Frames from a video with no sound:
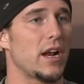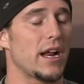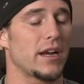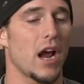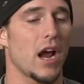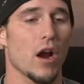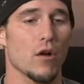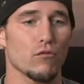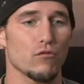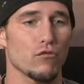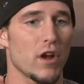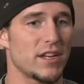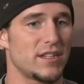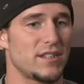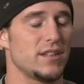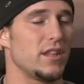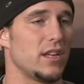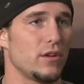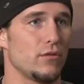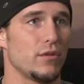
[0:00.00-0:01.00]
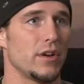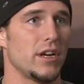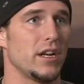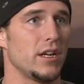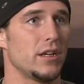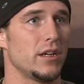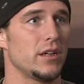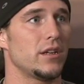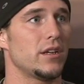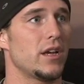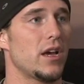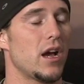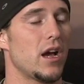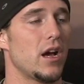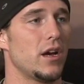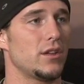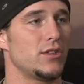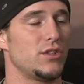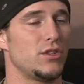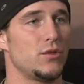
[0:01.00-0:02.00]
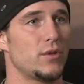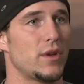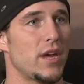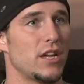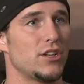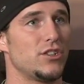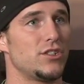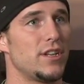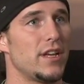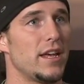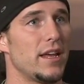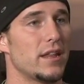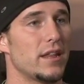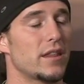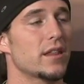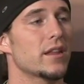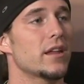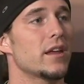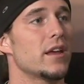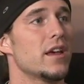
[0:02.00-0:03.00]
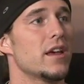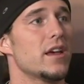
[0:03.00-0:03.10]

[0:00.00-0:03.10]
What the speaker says: and I got right to the arena to do Cage of Death,